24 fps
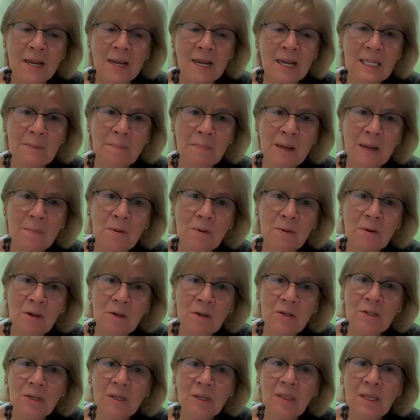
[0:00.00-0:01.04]
because people
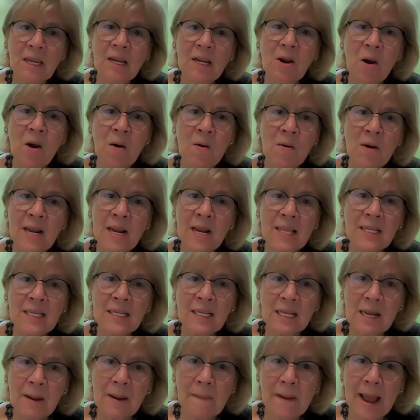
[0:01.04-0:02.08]
used to think only
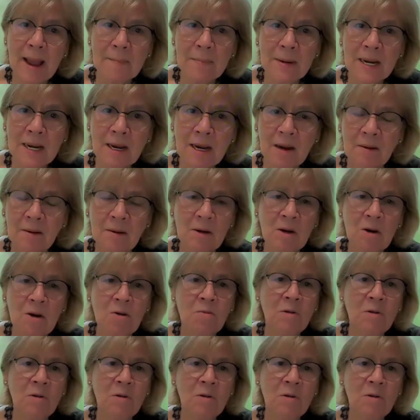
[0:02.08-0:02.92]
sleep apnea